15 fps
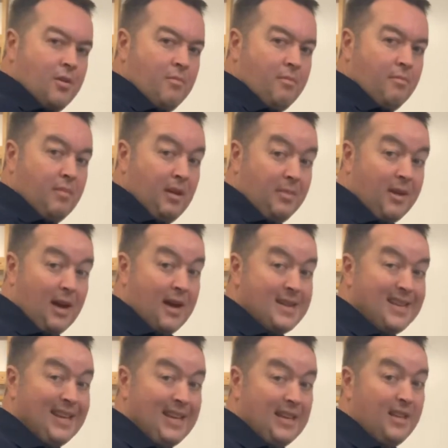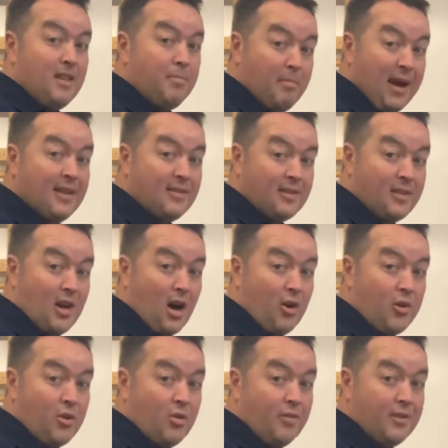maybe ideally the best
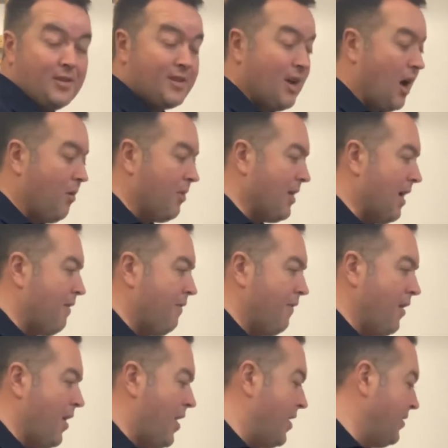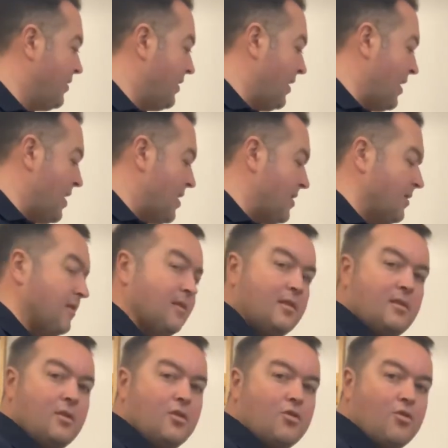scenario, if I start with that first, is
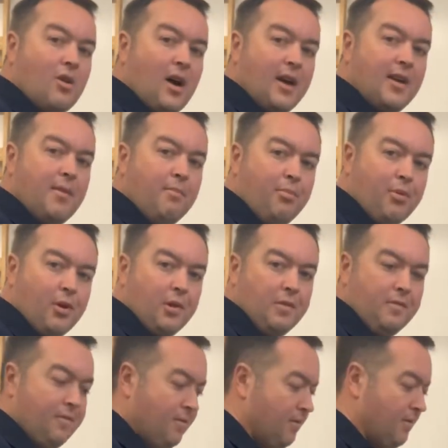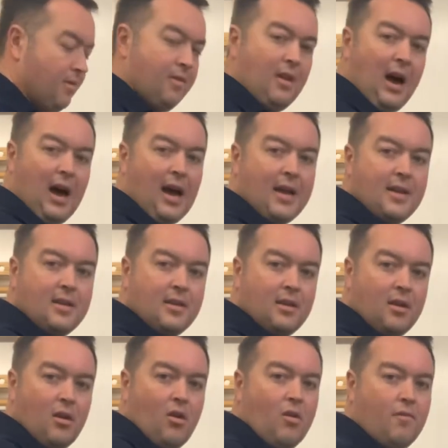to try and improve the height
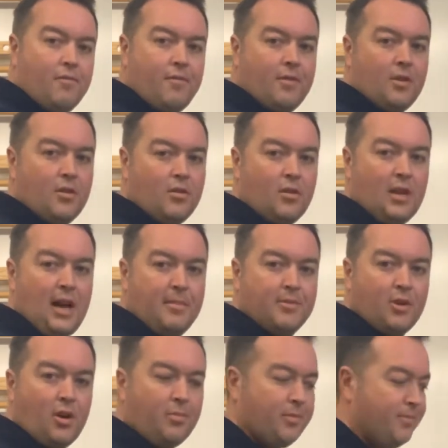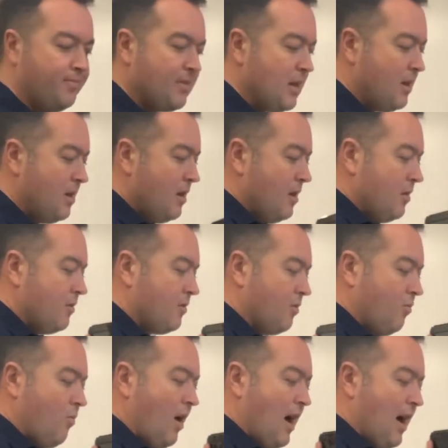of your laptop. So
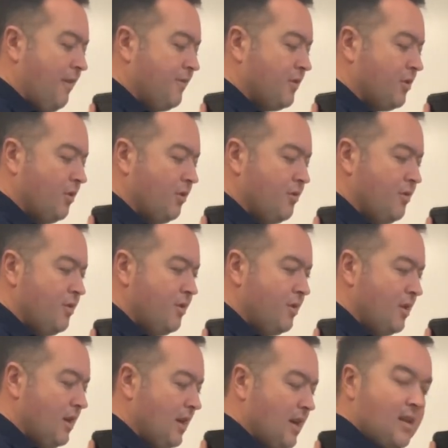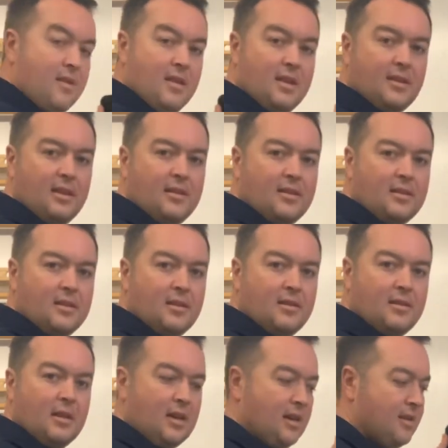what I've done in this
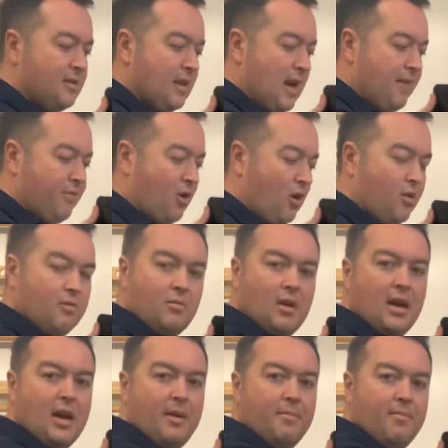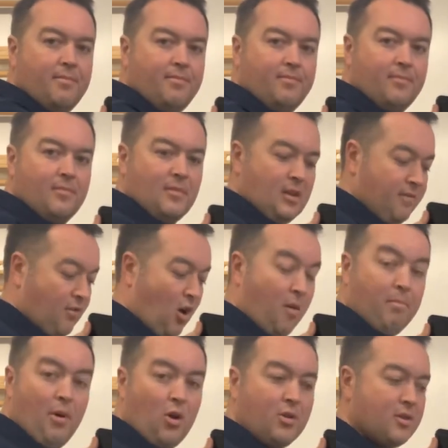instance is I've got a
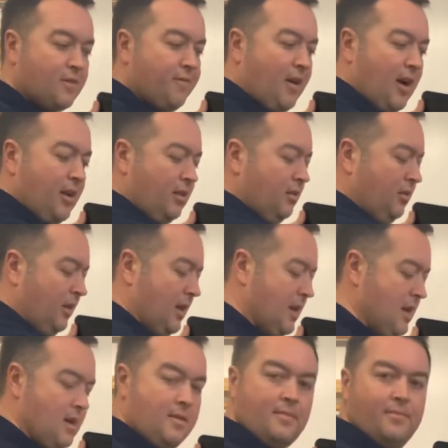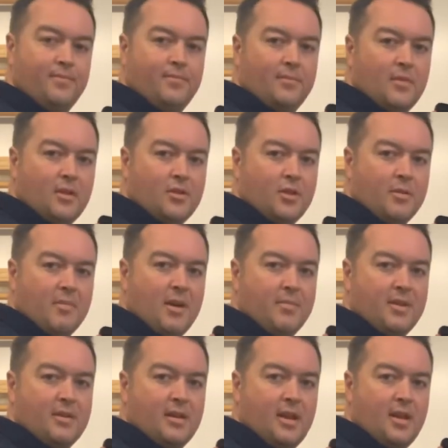box file here, as you can
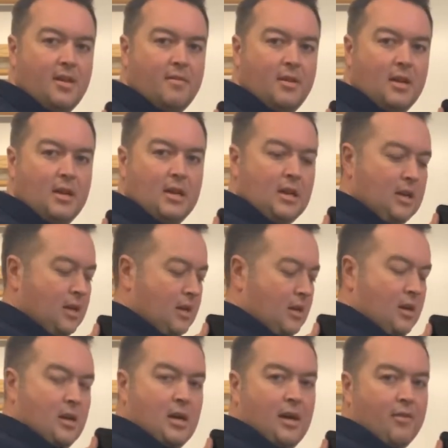maybe see. I've